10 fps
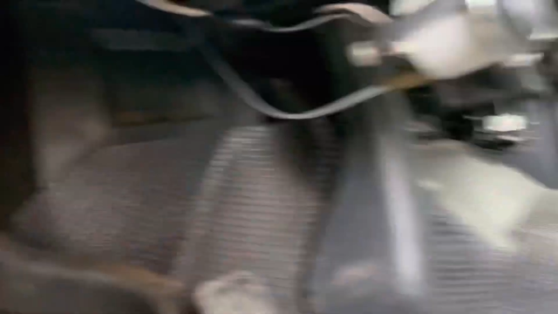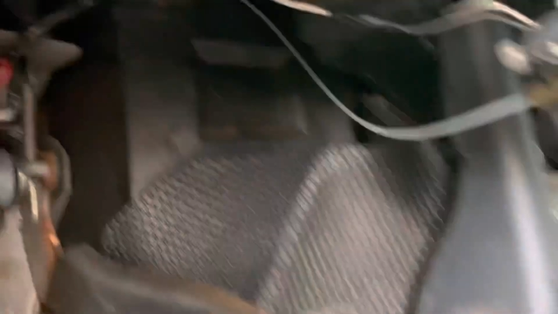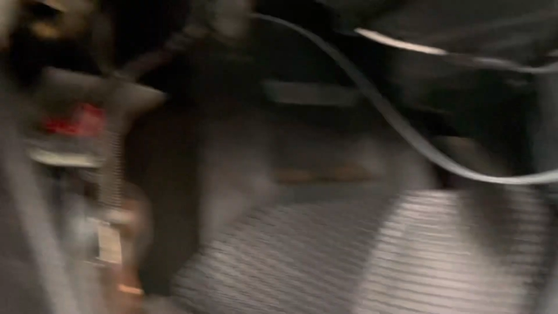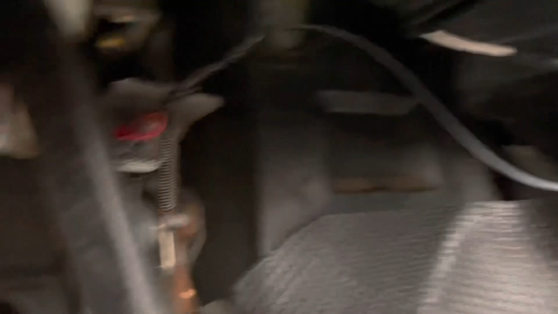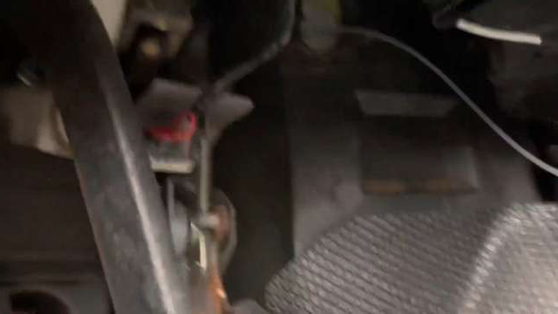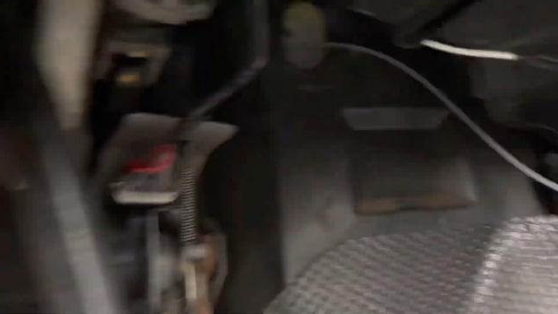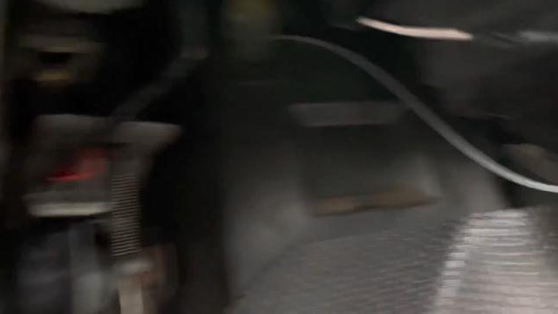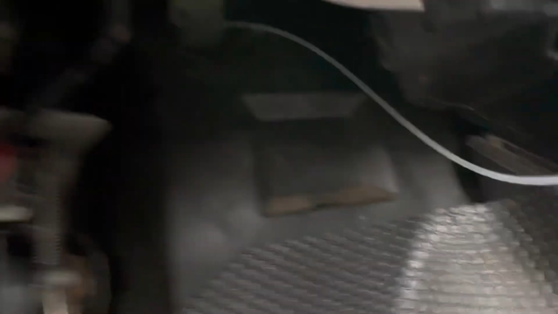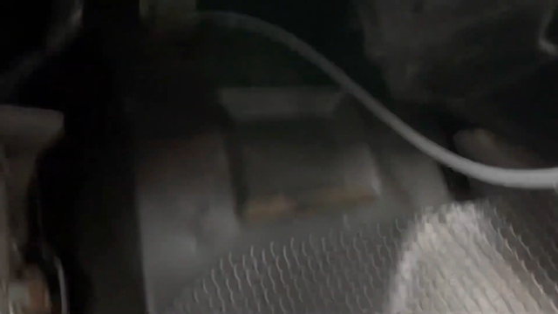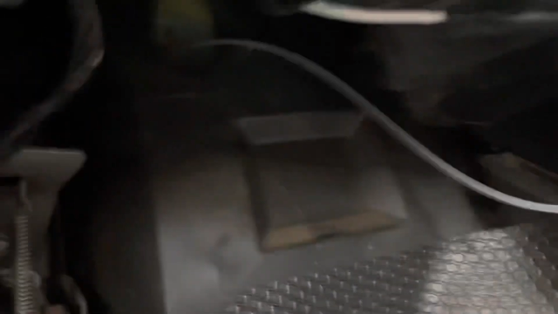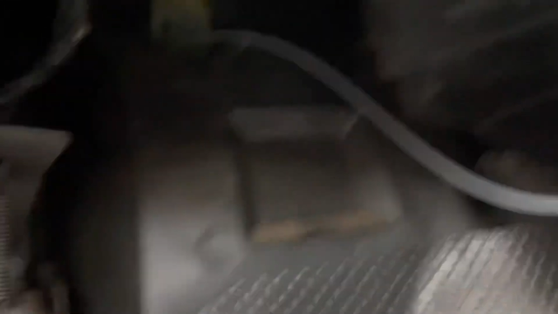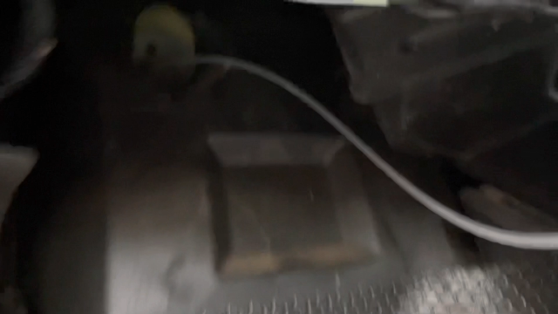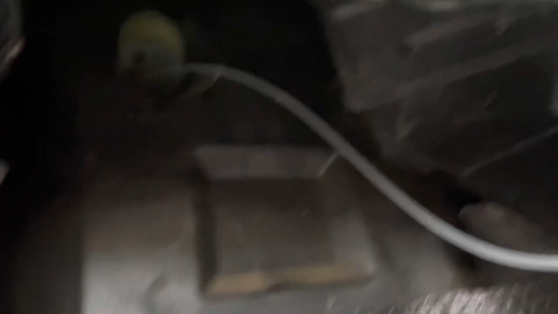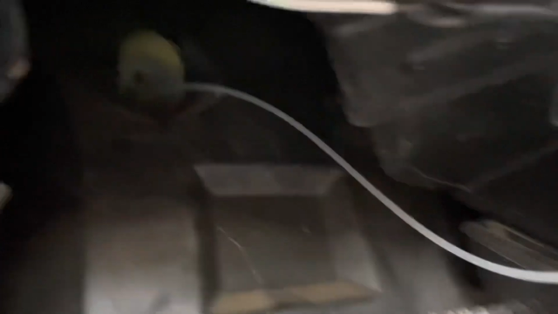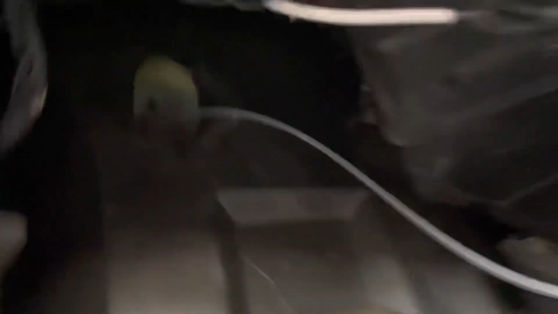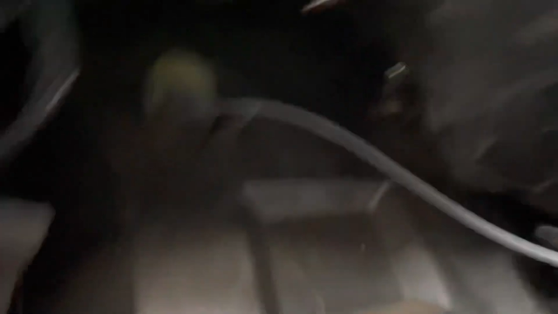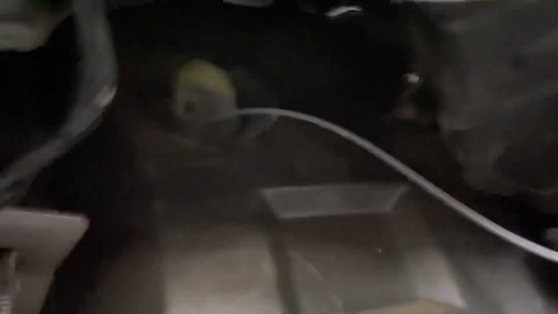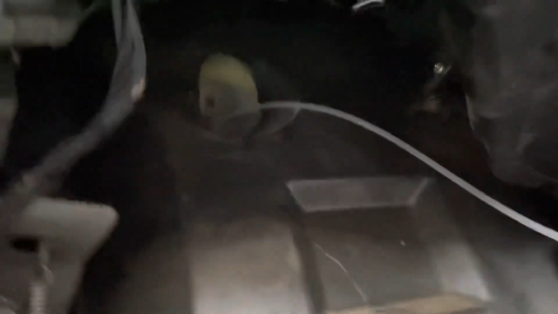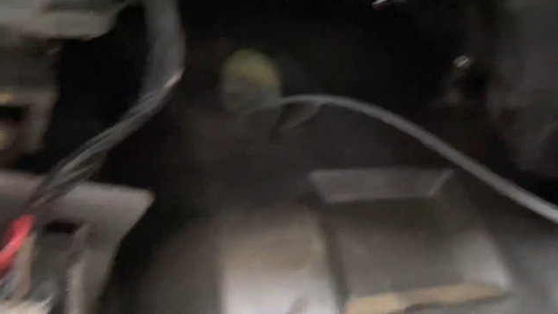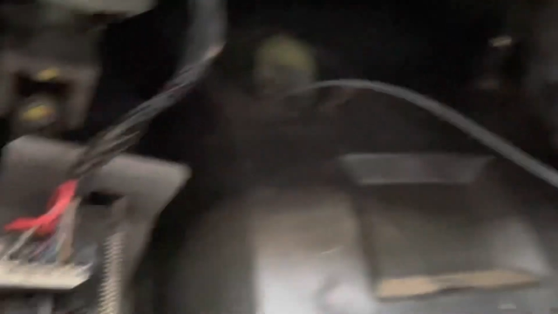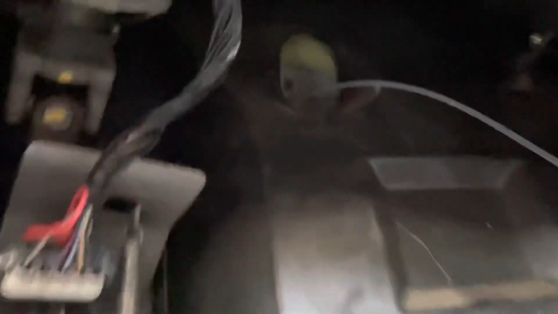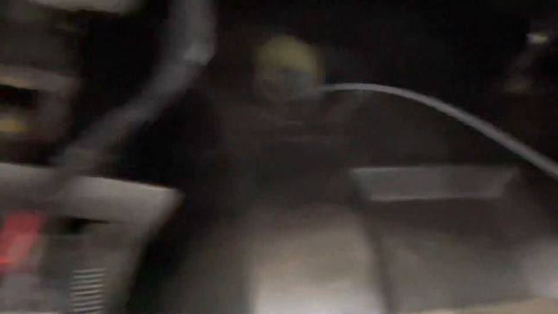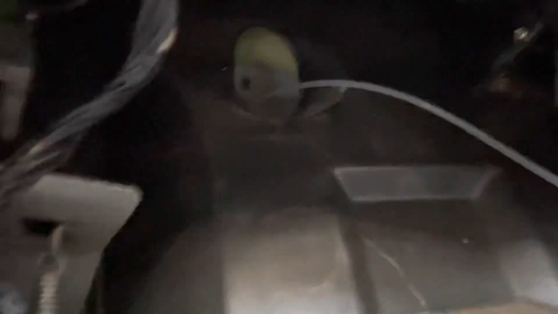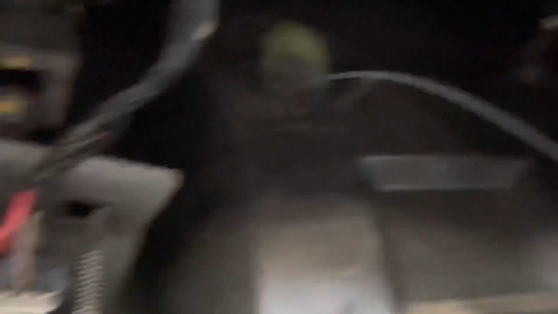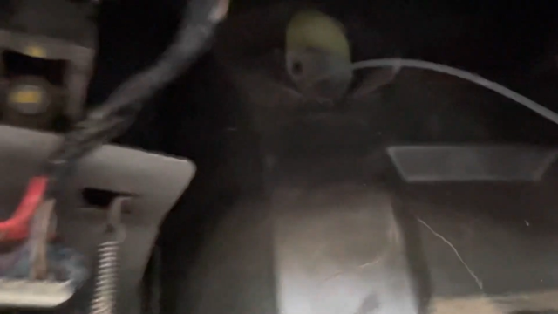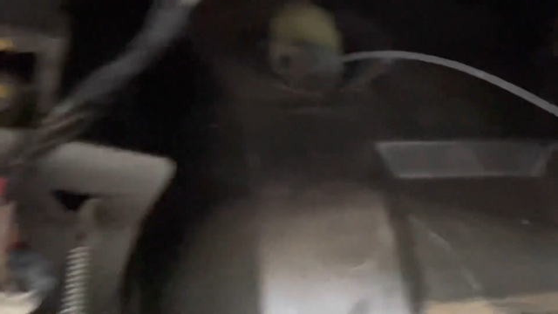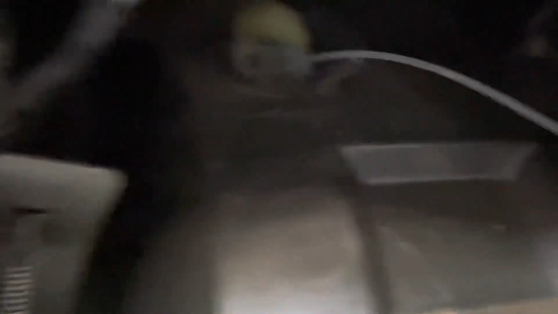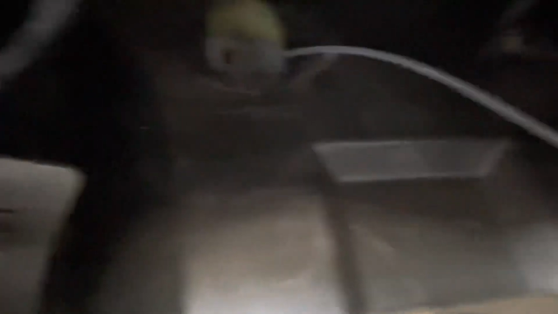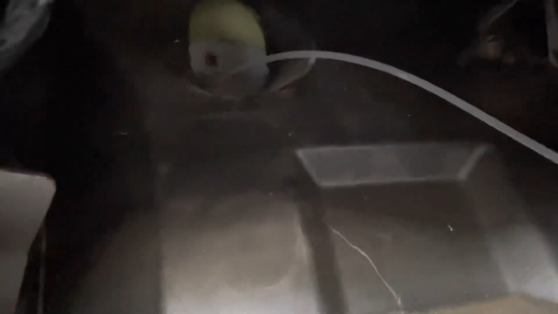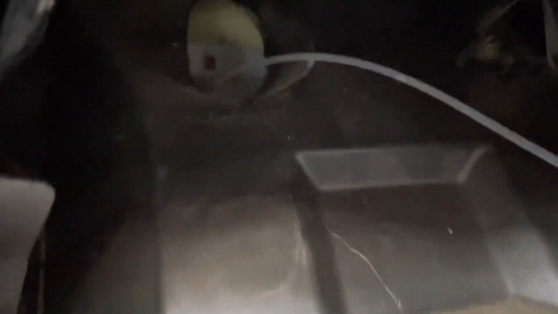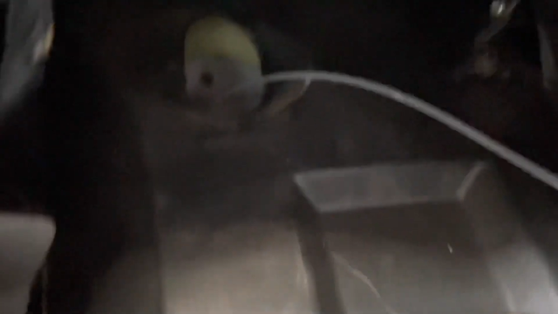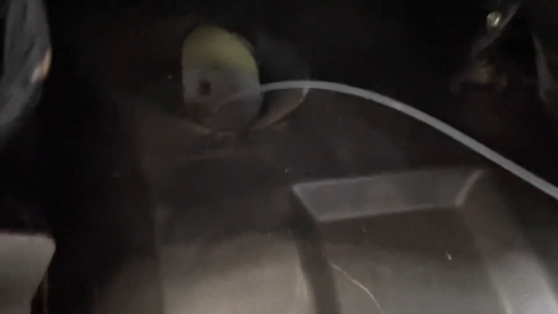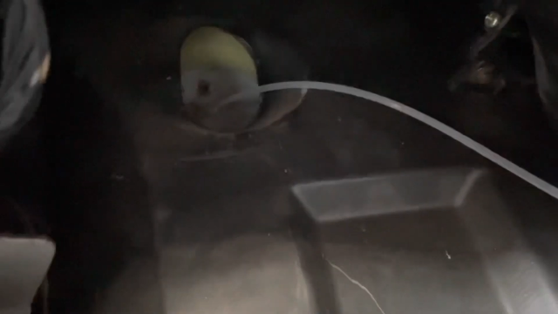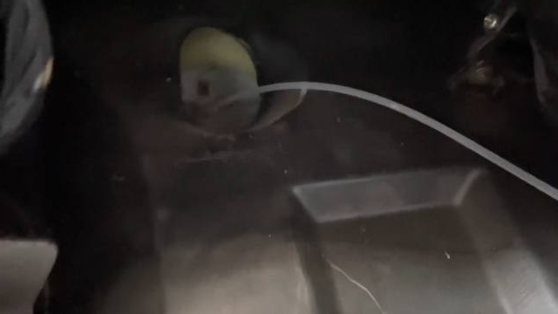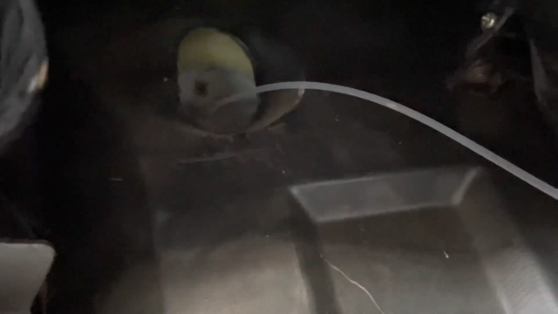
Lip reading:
(no speaker visible)